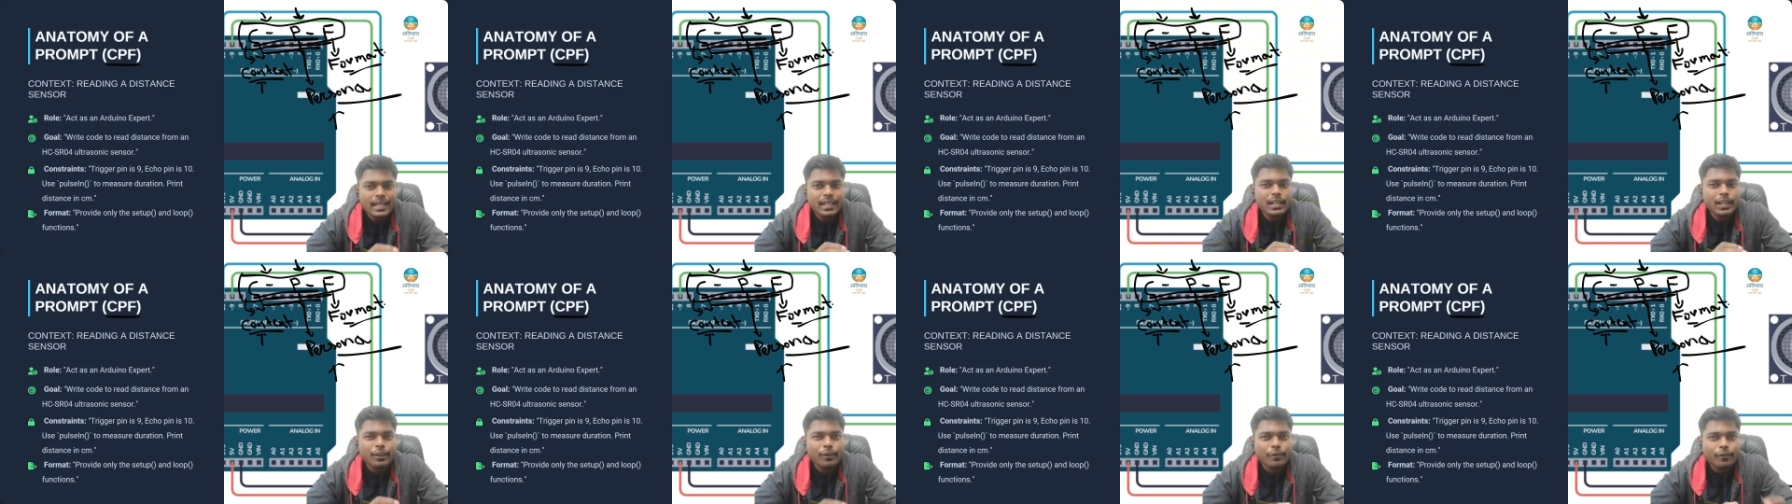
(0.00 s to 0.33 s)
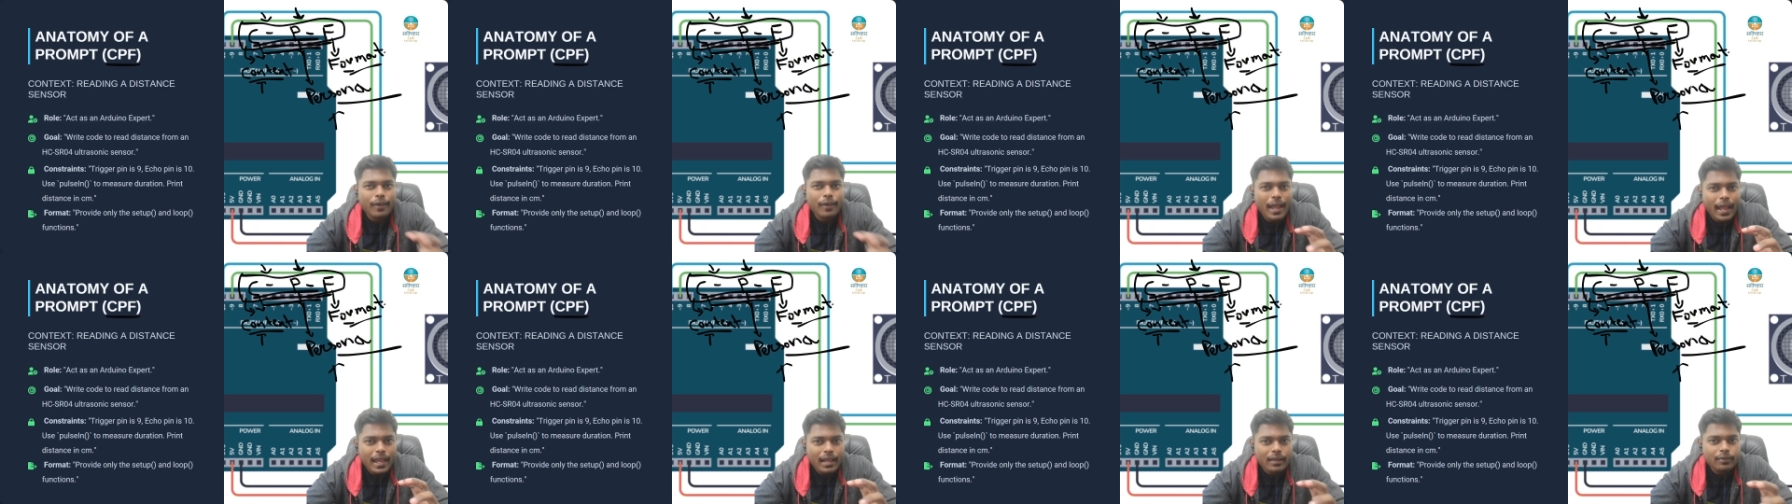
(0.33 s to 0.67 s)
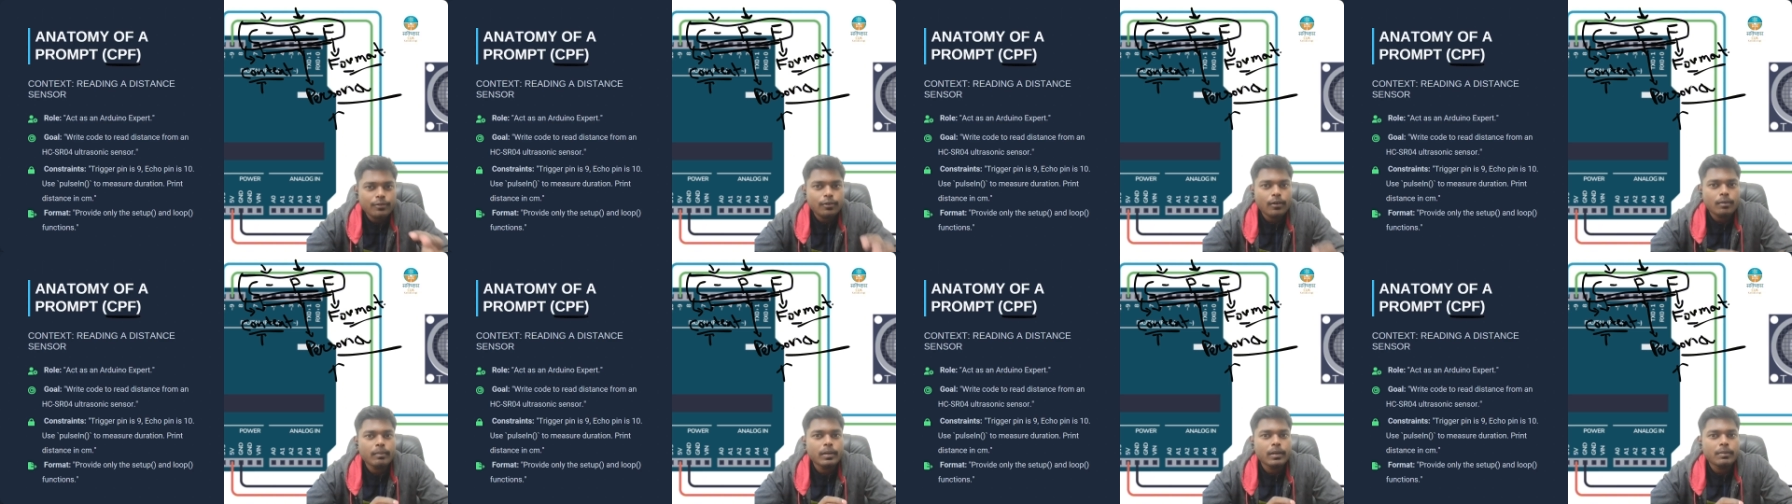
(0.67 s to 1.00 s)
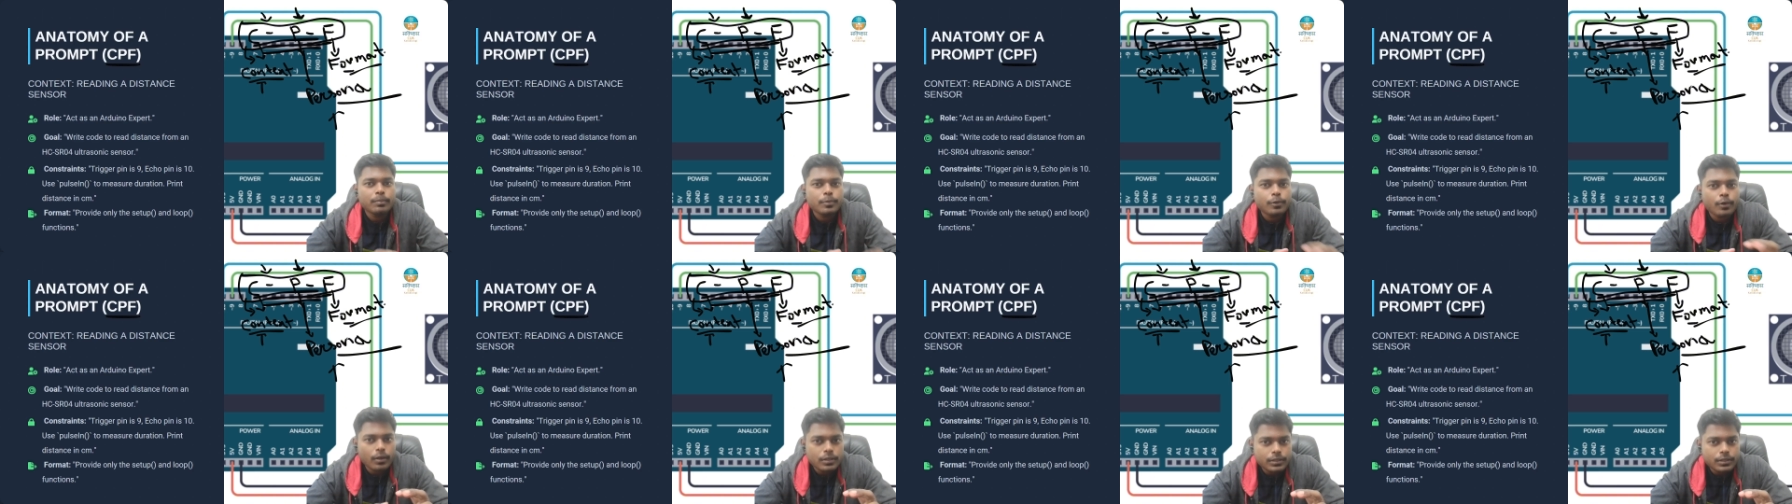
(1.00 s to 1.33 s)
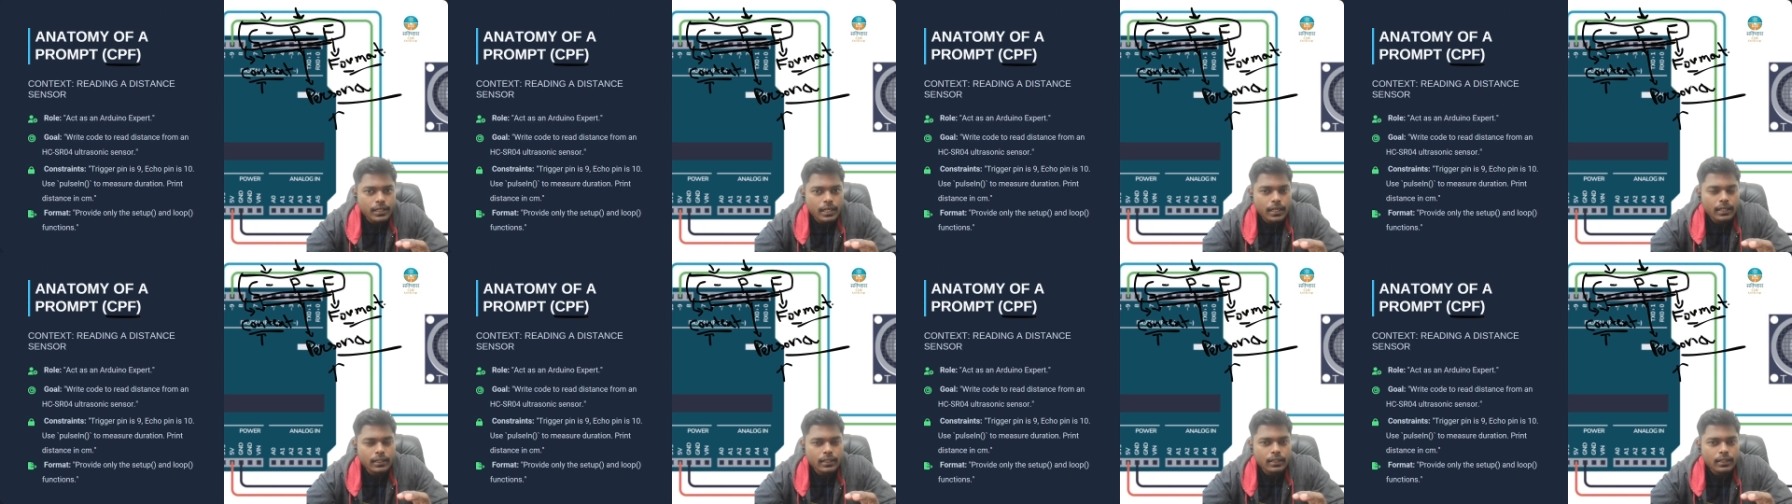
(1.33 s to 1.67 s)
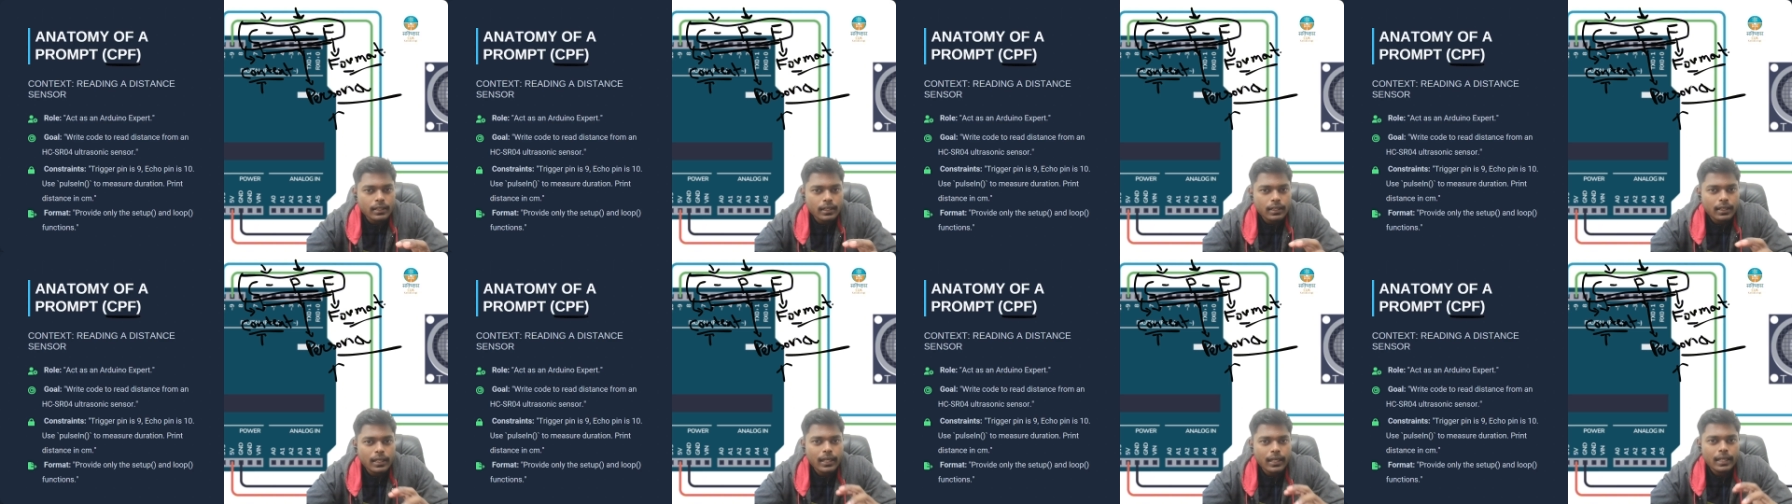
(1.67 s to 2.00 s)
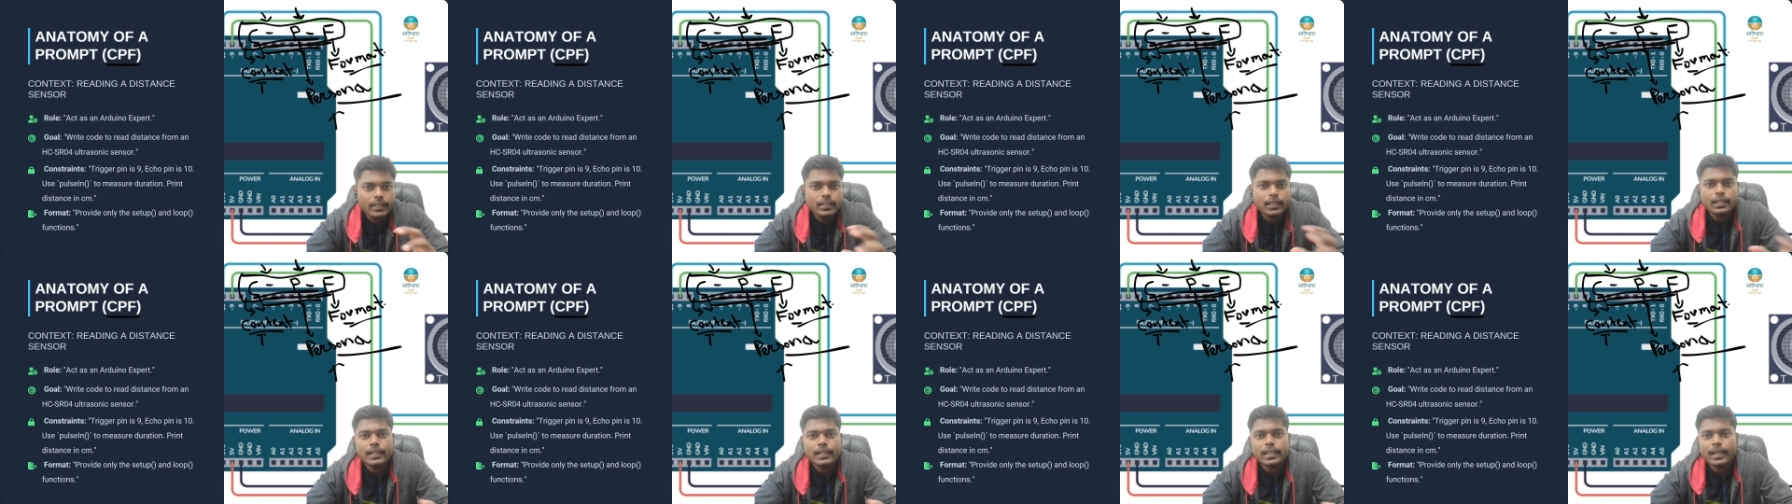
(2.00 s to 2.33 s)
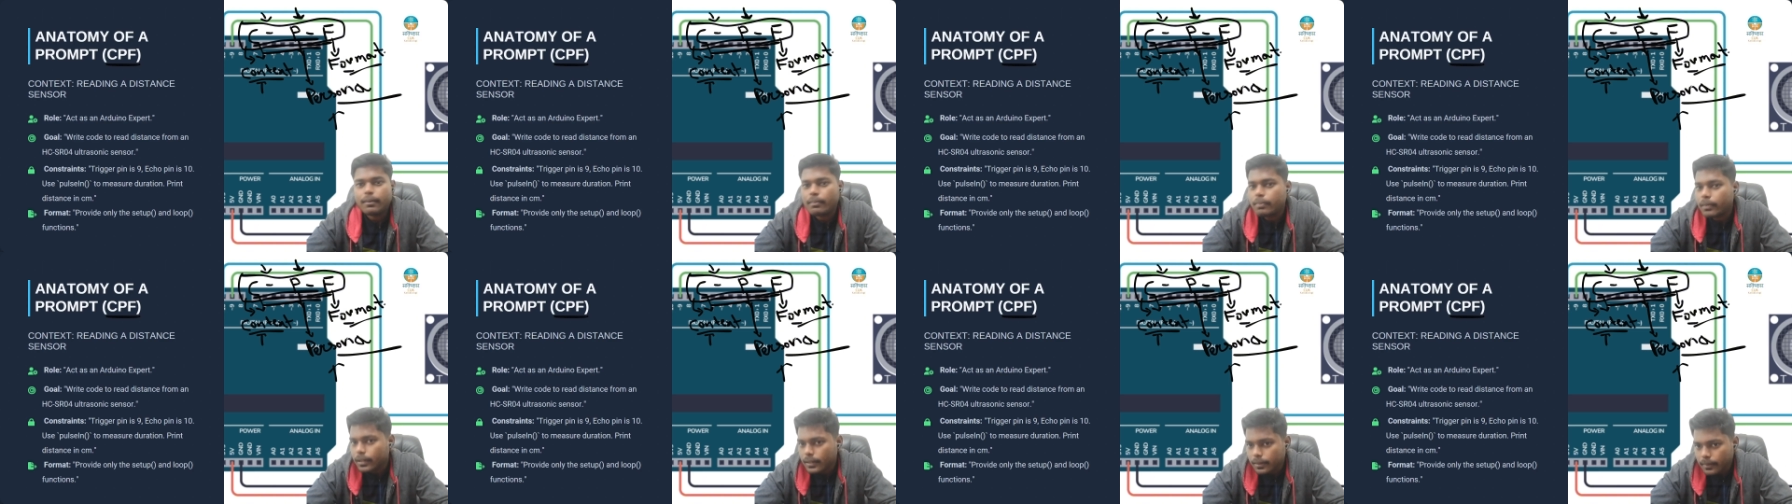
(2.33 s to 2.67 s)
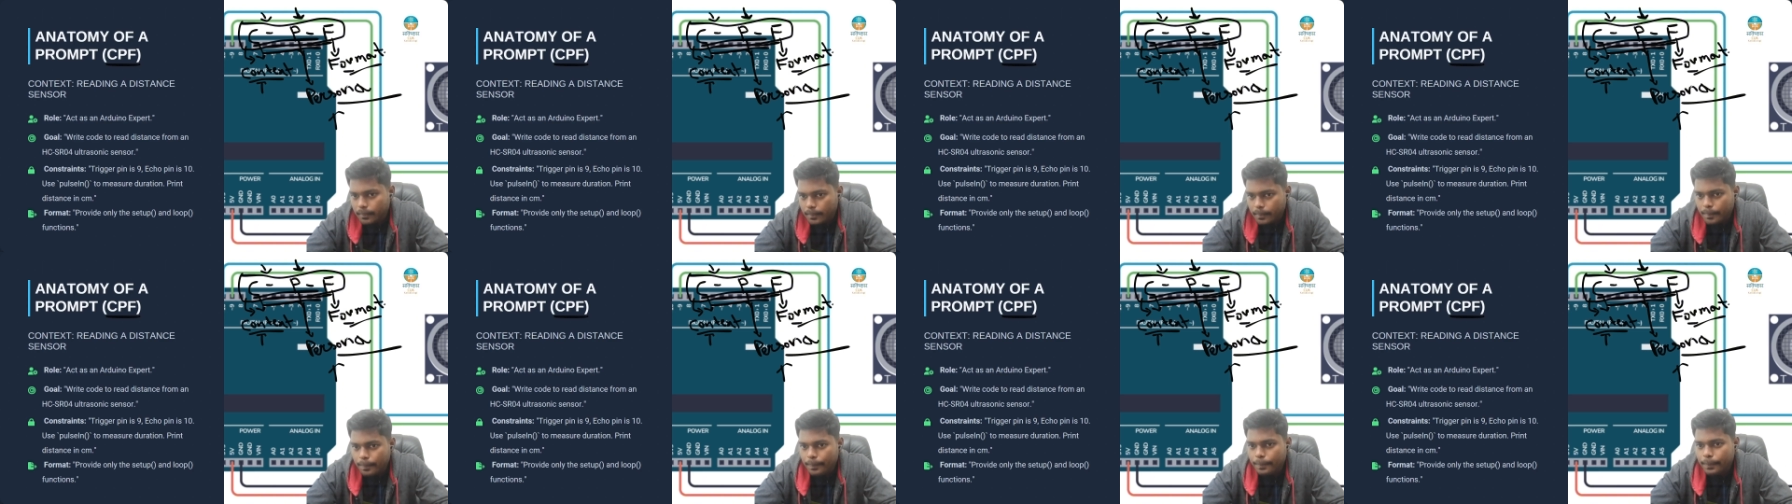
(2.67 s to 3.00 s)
I require for my project in a table.